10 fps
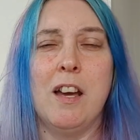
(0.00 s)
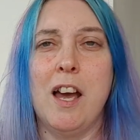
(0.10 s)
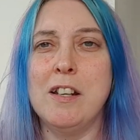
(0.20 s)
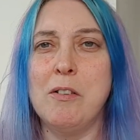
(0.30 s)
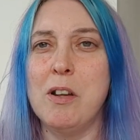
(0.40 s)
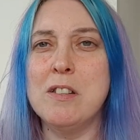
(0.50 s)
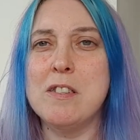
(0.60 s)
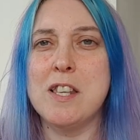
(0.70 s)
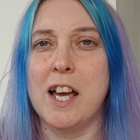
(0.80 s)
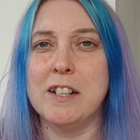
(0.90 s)
I don't
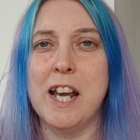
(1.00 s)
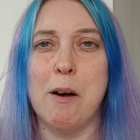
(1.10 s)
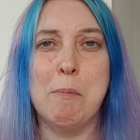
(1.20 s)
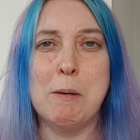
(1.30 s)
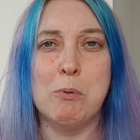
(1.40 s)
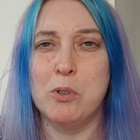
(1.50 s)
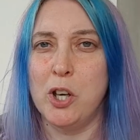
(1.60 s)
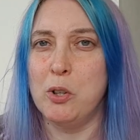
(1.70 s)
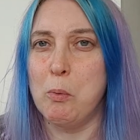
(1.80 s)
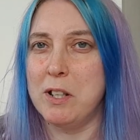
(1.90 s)
understand how people
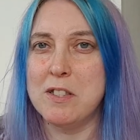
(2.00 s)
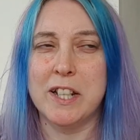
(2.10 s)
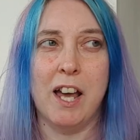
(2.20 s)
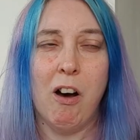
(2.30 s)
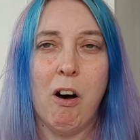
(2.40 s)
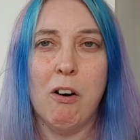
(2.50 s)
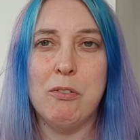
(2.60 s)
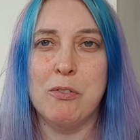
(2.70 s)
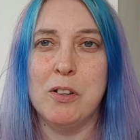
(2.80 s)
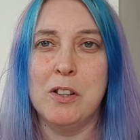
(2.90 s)
know when to get
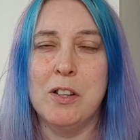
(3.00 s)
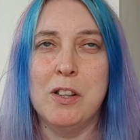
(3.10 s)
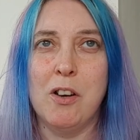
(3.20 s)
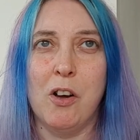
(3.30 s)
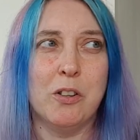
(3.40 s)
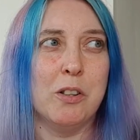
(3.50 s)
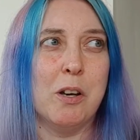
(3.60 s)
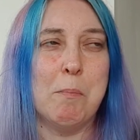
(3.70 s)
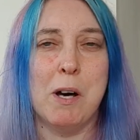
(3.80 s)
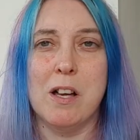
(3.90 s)
off on
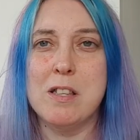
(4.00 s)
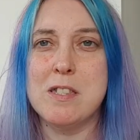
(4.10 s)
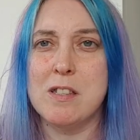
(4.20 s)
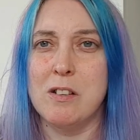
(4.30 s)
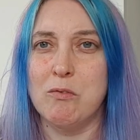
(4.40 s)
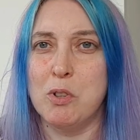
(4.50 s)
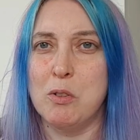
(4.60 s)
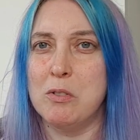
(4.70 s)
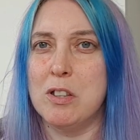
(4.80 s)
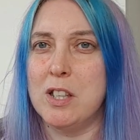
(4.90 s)
a bus
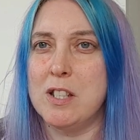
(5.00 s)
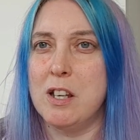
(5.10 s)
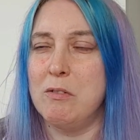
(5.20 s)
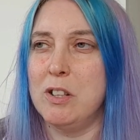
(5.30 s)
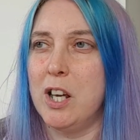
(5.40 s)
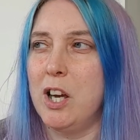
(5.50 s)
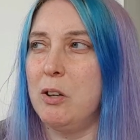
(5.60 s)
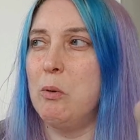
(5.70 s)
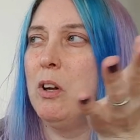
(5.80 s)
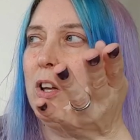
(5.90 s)
route that they don't
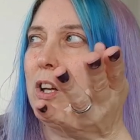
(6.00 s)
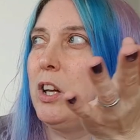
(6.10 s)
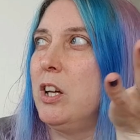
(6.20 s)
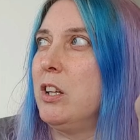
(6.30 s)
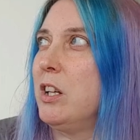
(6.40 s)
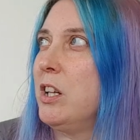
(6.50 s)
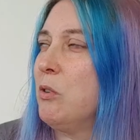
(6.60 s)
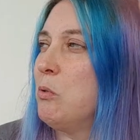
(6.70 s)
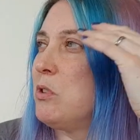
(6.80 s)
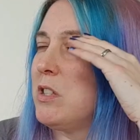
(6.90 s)
know. It
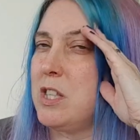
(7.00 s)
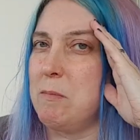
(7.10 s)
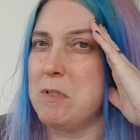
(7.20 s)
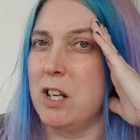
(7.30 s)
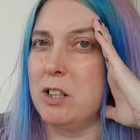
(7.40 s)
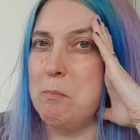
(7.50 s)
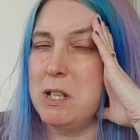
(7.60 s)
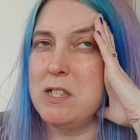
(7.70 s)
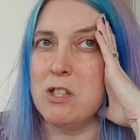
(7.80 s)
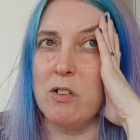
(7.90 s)
all just seems like a
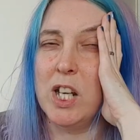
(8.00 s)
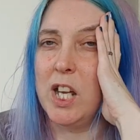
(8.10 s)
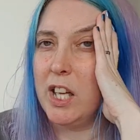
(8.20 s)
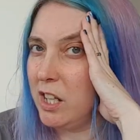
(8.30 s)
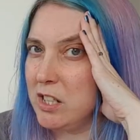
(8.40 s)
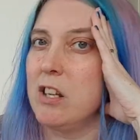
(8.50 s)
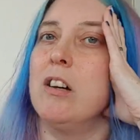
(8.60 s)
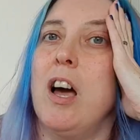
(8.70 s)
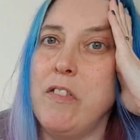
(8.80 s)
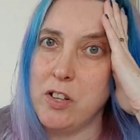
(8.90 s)
mystery, and I don't
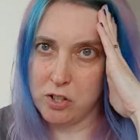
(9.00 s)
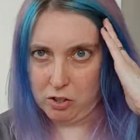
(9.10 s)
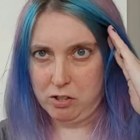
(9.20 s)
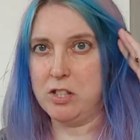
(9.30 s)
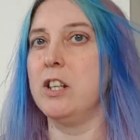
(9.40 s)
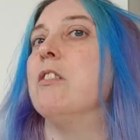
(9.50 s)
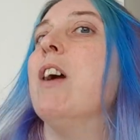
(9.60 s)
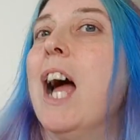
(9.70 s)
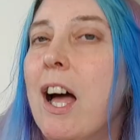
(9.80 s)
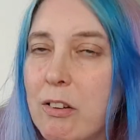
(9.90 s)
like the shunting
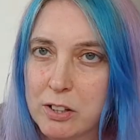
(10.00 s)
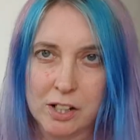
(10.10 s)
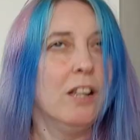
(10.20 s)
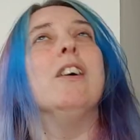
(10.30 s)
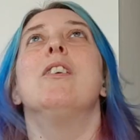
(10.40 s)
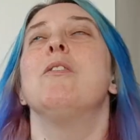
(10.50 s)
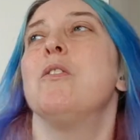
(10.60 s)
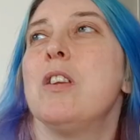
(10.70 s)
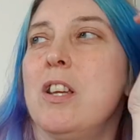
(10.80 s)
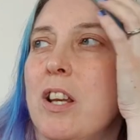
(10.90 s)
around.
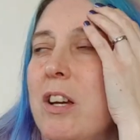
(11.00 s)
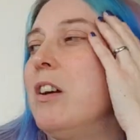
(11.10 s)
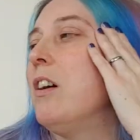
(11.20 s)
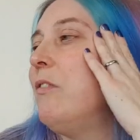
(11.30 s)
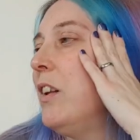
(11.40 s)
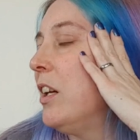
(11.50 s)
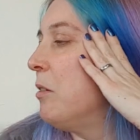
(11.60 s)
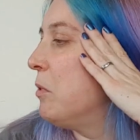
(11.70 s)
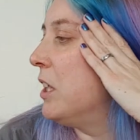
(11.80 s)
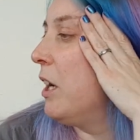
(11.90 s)
You know, I feel like
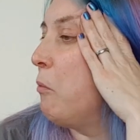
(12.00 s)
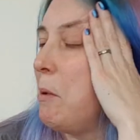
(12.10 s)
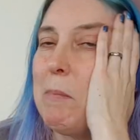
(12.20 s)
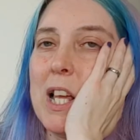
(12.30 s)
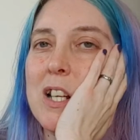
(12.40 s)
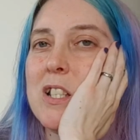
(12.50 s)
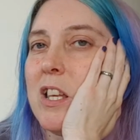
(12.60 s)
I'm going to get whiplash.